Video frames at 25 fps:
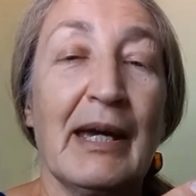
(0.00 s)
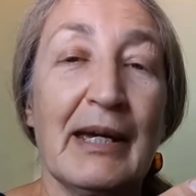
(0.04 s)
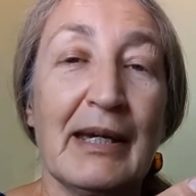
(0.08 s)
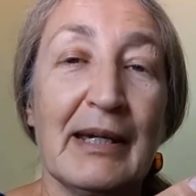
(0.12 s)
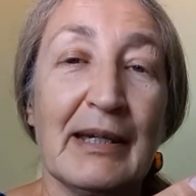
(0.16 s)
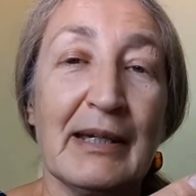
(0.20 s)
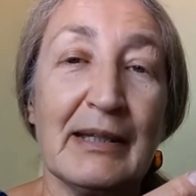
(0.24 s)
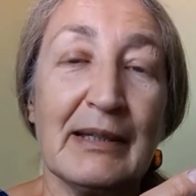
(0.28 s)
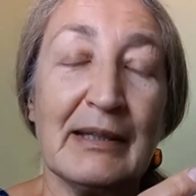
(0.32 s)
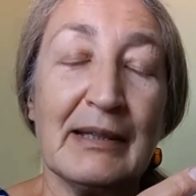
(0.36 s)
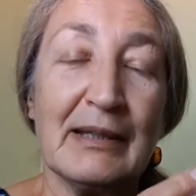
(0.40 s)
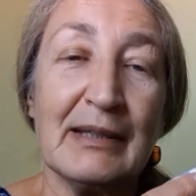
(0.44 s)

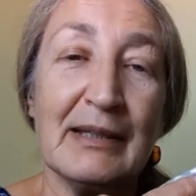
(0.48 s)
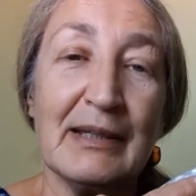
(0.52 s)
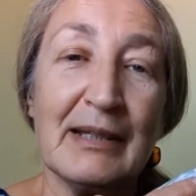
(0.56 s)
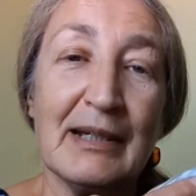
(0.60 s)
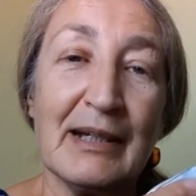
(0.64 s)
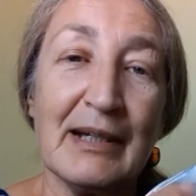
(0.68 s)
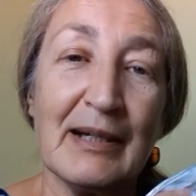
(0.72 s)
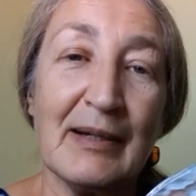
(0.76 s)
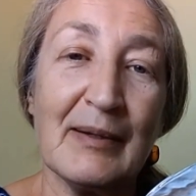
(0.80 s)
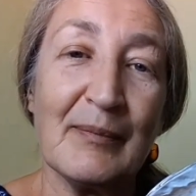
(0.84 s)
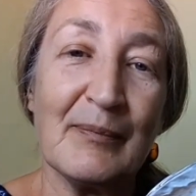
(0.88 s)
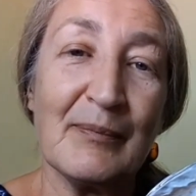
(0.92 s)

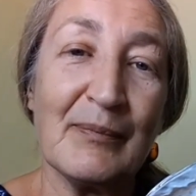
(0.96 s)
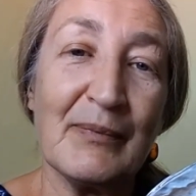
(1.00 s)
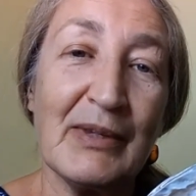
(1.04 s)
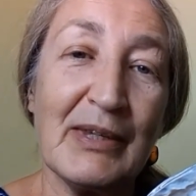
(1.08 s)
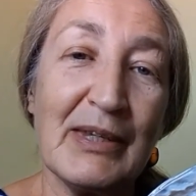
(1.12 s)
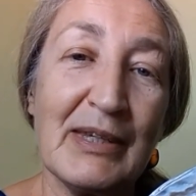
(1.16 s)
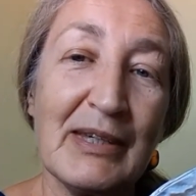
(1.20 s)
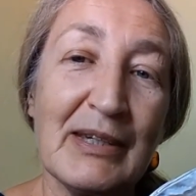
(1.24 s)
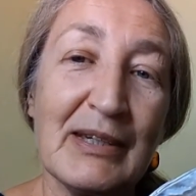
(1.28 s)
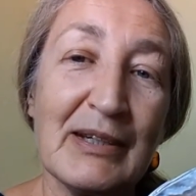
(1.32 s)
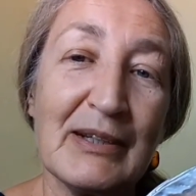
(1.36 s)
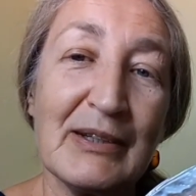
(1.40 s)
And
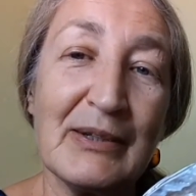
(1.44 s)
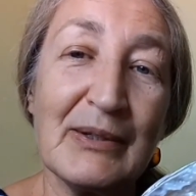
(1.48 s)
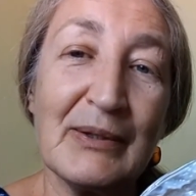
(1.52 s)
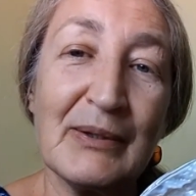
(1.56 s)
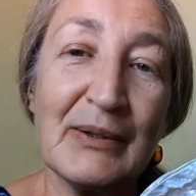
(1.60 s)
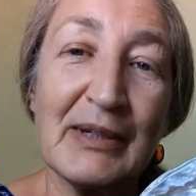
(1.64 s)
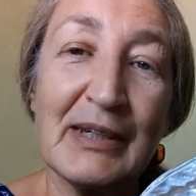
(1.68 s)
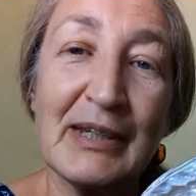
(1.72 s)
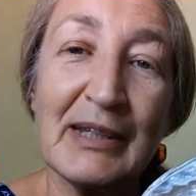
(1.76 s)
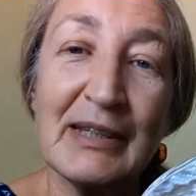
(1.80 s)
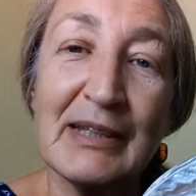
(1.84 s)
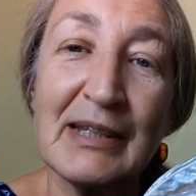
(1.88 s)
here
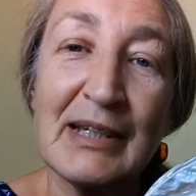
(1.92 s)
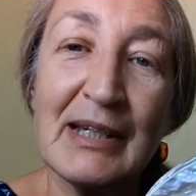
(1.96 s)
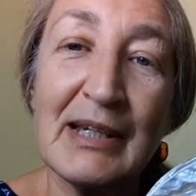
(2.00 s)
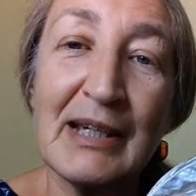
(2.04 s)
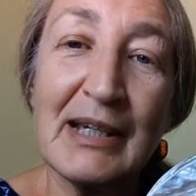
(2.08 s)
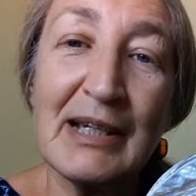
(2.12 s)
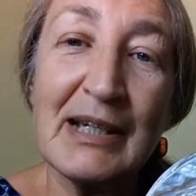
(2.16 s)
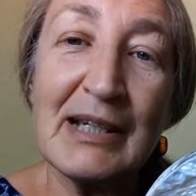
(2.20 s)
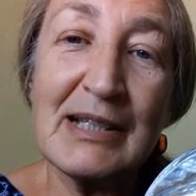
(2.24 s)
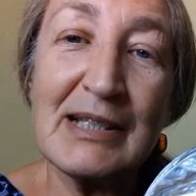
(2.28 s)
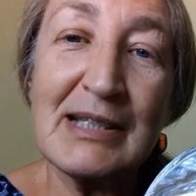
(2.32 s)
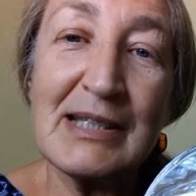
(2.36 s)
you can
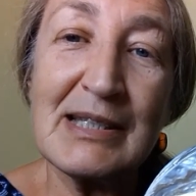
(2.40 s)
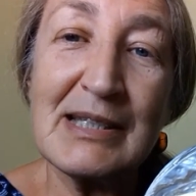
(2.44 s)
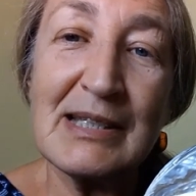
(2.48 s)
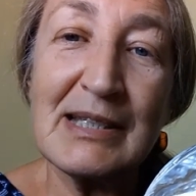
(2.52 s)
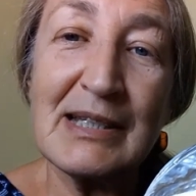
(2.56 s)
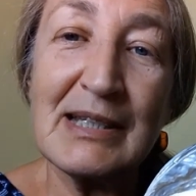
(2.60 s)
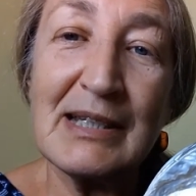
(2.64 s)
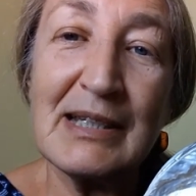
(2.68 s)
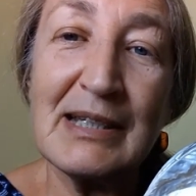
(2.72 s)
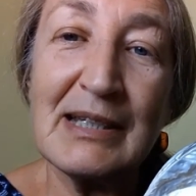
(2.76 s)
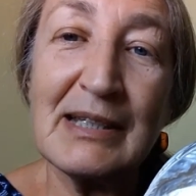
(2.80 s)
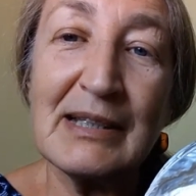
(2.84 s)

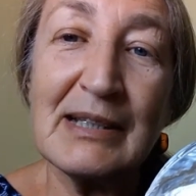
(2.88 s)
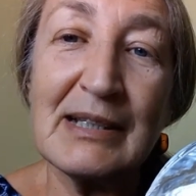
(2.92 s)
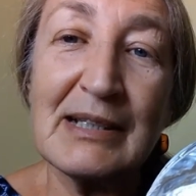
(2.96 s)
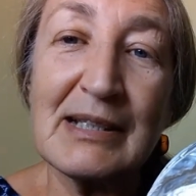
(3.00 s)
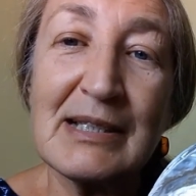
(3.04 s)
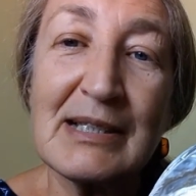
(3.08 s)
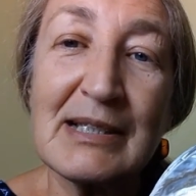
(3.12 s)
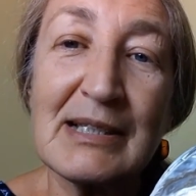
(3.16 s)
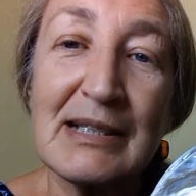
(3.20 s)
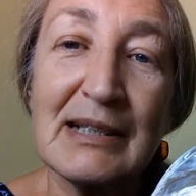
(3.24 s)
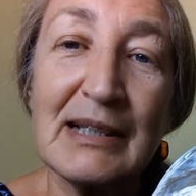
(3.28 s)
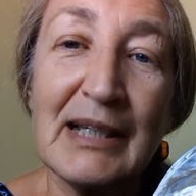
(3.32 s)
see
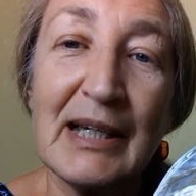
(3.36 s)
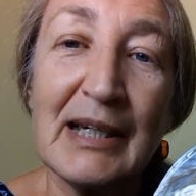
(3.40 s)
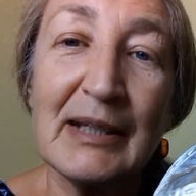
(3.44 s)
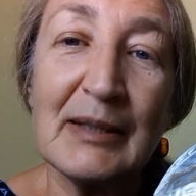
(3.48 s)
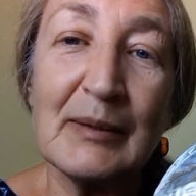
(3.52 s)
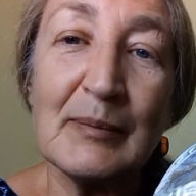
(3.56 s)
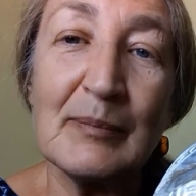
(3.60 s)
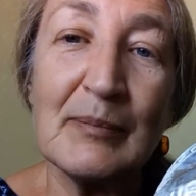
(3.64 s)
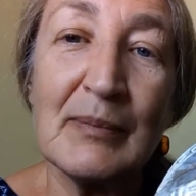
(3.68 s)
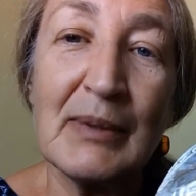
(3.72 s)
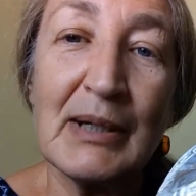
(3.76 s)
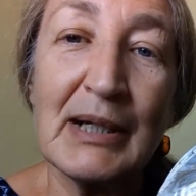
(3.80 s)
the
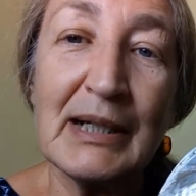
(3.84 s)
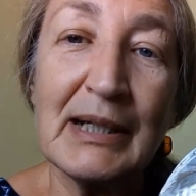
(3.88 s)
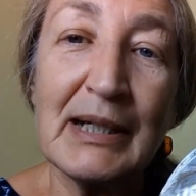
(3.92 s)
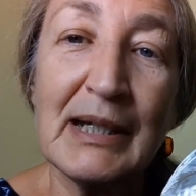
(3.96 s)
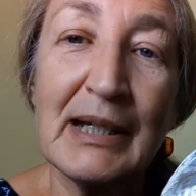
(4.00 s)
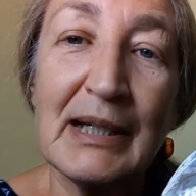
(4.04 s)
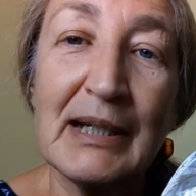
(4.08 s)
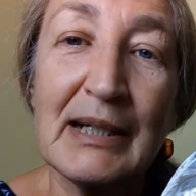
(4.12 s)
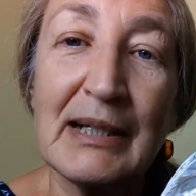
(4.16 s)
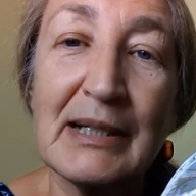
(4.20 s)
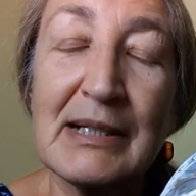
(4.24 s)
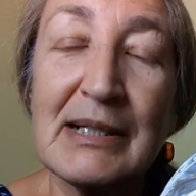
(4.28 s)
slight
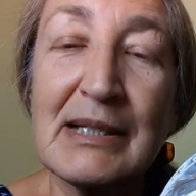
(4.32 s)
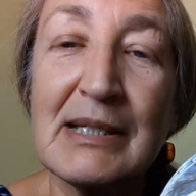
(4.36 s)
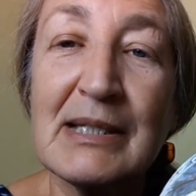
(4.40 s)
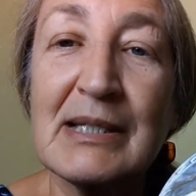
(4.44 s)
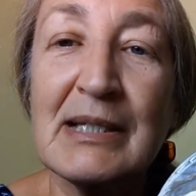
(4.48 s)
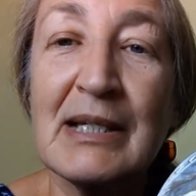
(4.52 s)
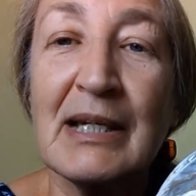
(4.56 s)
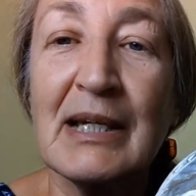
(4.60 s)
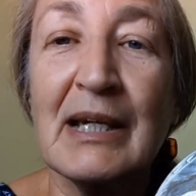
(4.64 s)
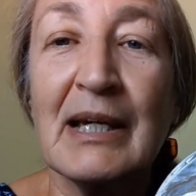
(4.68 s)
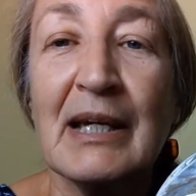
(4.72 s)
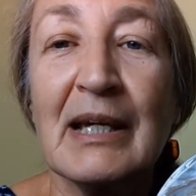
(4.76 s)

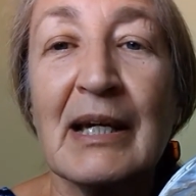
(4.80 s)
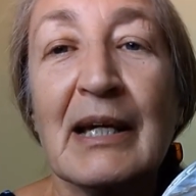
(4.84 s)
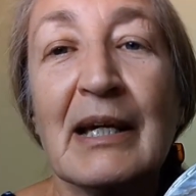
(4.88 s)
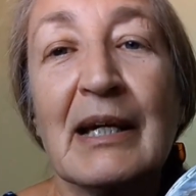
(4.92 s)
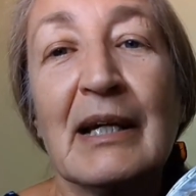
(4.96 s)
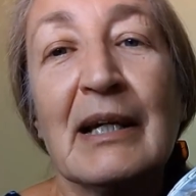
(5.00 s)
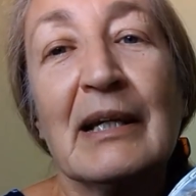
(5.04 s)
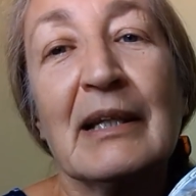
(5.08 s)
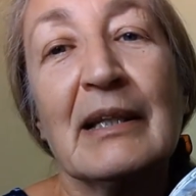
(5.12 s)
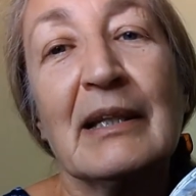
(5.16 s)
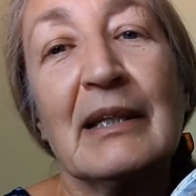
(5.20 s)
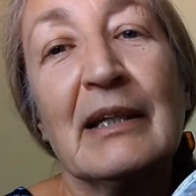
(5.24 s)
markings,
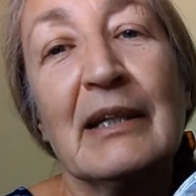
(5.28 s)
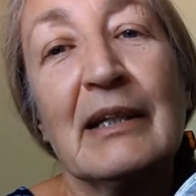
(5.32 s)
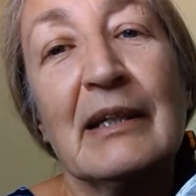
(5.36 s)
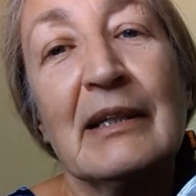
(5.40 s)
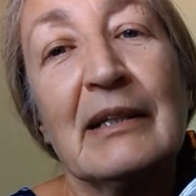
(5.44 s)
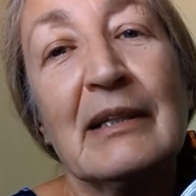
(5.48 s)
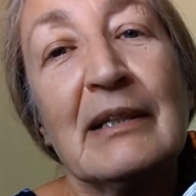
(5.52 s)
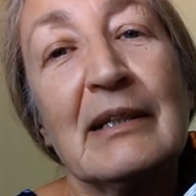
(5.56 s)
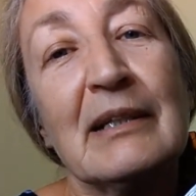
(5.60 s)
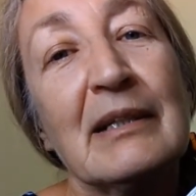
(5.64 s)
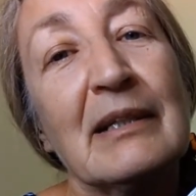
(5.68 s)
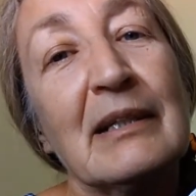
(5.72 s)

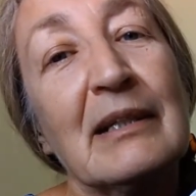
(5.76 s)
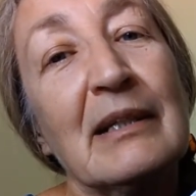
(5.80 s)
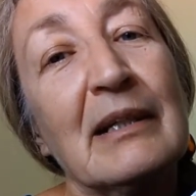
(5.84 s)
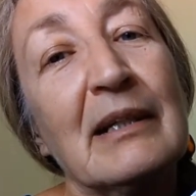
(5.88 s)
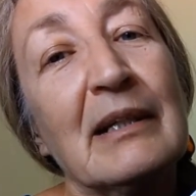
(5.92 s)
the